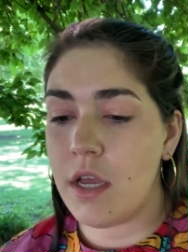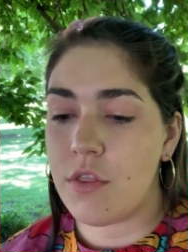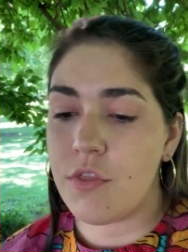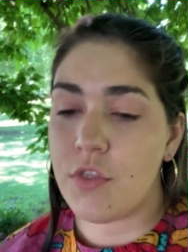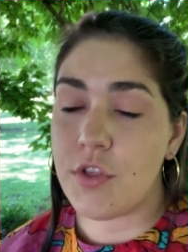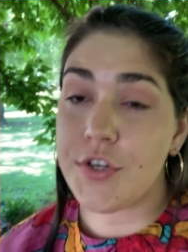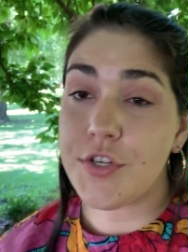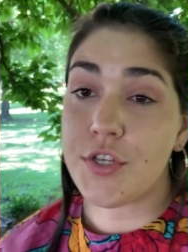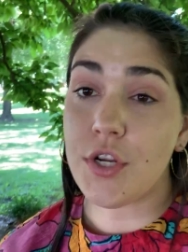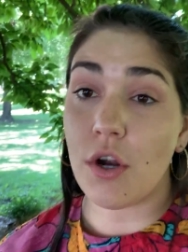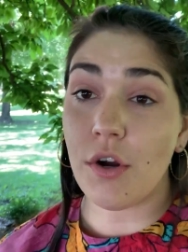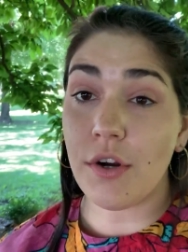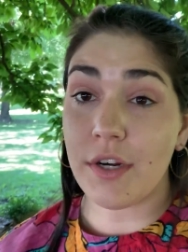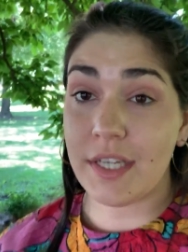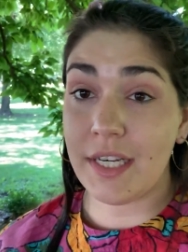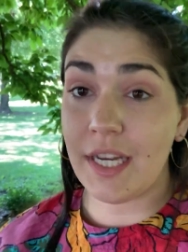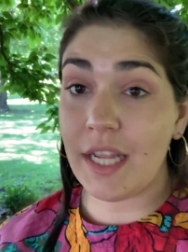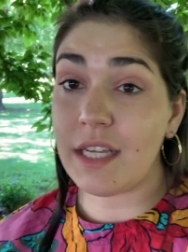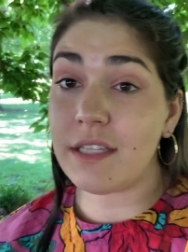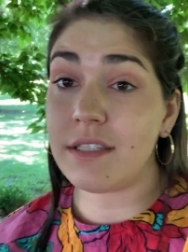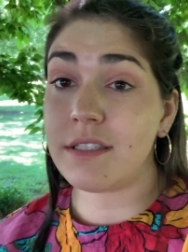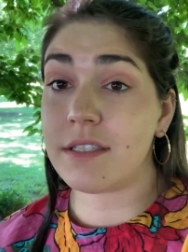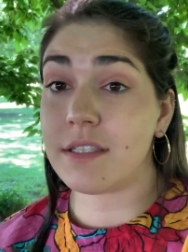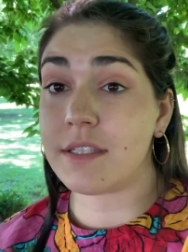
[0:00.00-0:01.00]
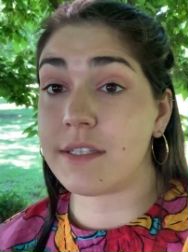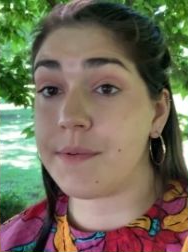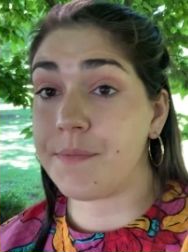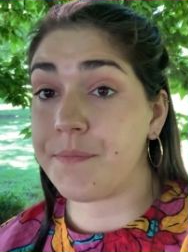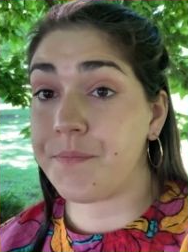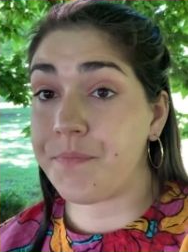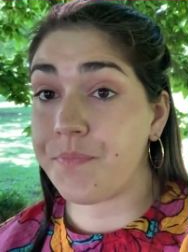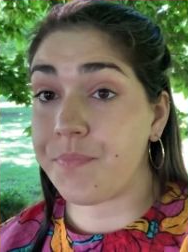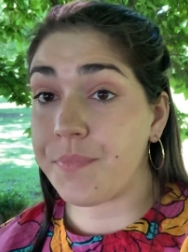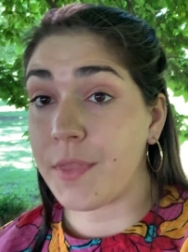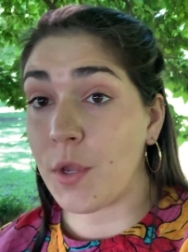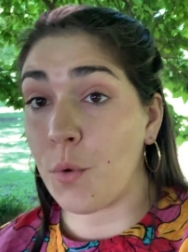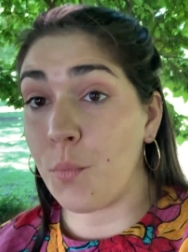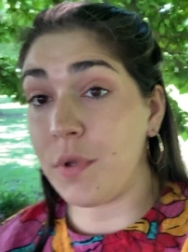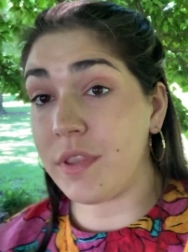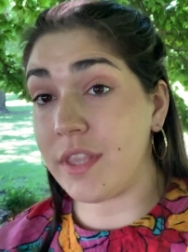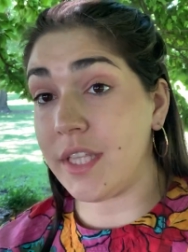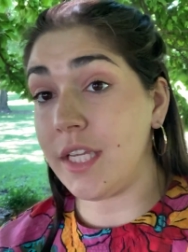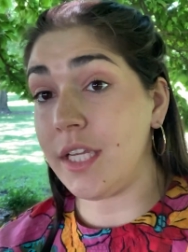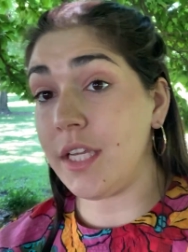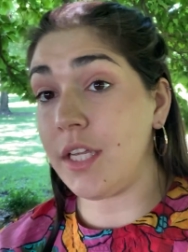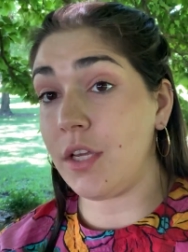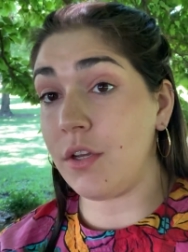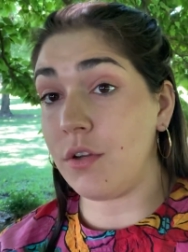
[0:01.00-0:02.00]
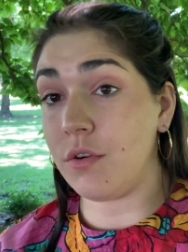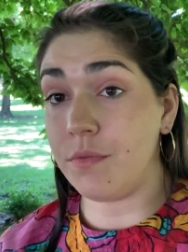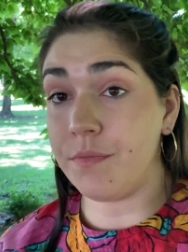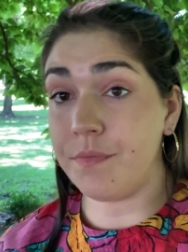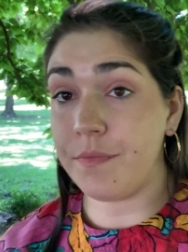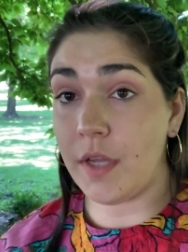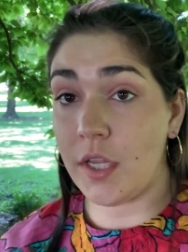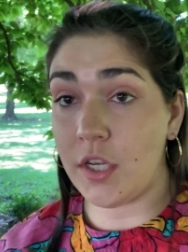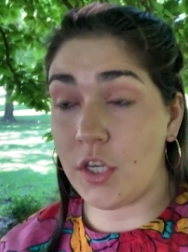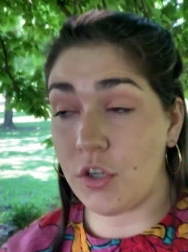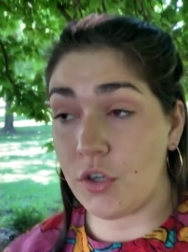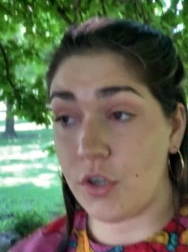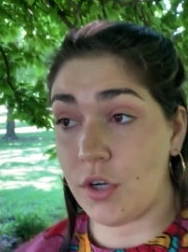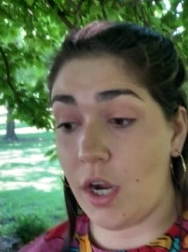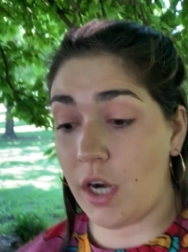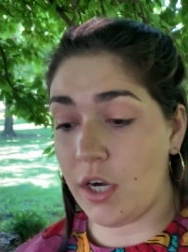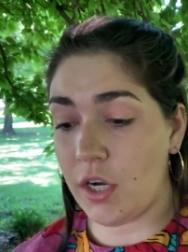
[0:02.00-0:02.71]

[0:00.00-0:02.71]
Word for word: the darkness within you and your